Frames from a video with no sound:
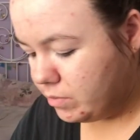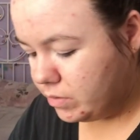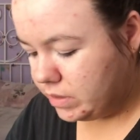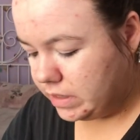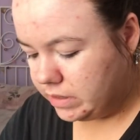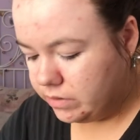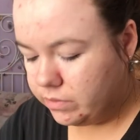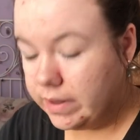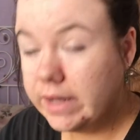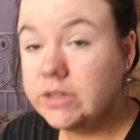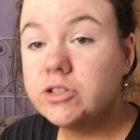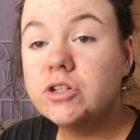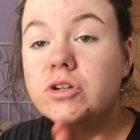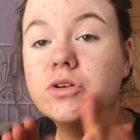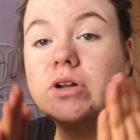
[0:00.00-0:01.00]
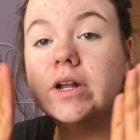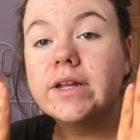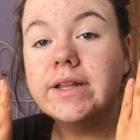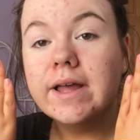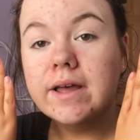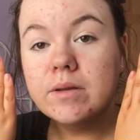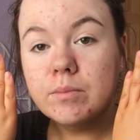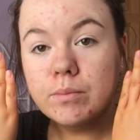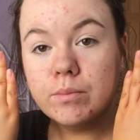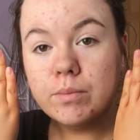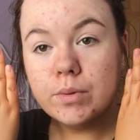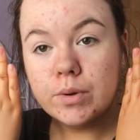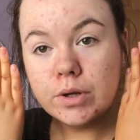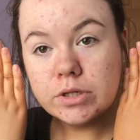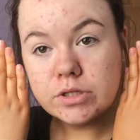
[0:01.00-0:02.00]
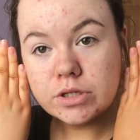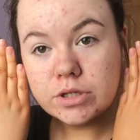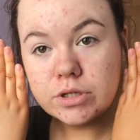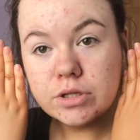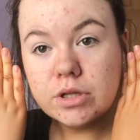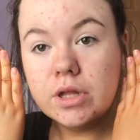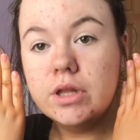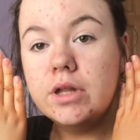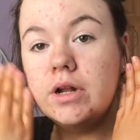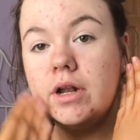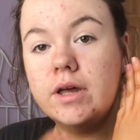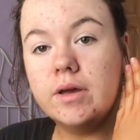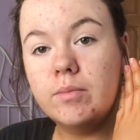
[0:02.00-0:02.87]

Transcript: but they don't actually look like that in